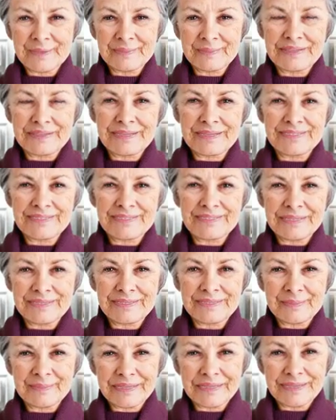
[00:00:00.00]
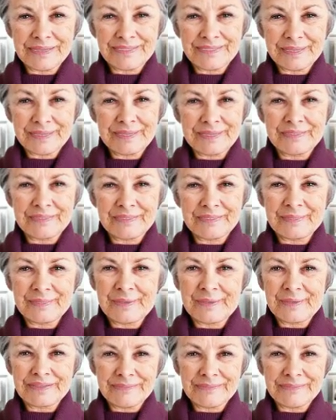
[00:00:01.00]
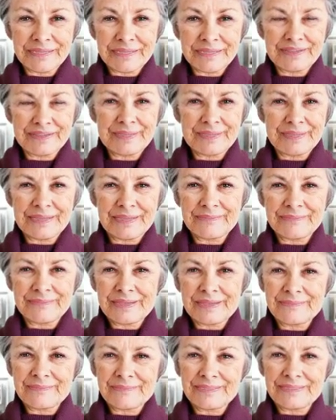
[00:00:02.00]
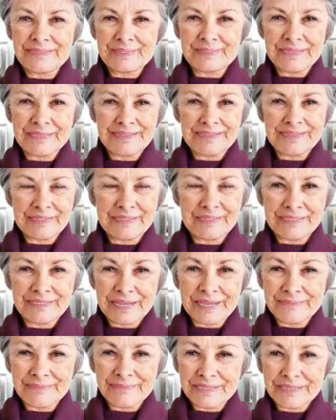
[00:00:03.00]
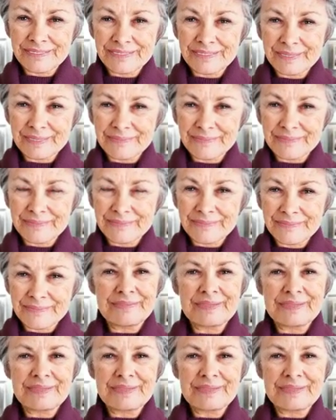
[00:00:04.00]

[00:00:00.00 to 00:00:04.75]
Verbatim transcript: show will discuss what occurs to both the mother and baby during each trimester,